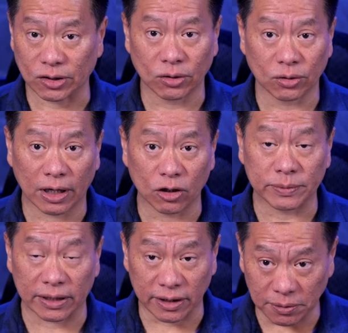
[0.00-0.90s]
So I
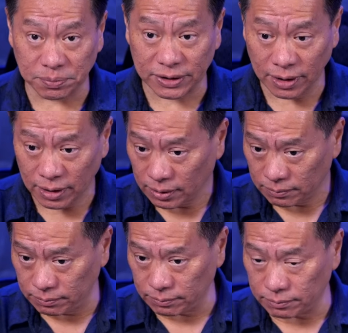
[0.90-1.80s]
hope that helps.
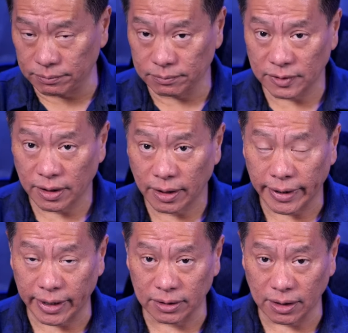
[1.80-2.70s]

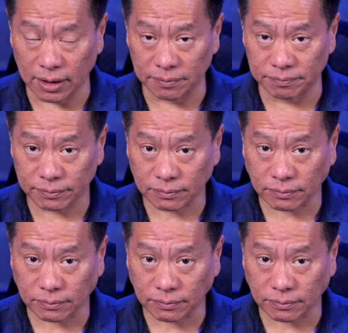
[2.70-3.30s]
And all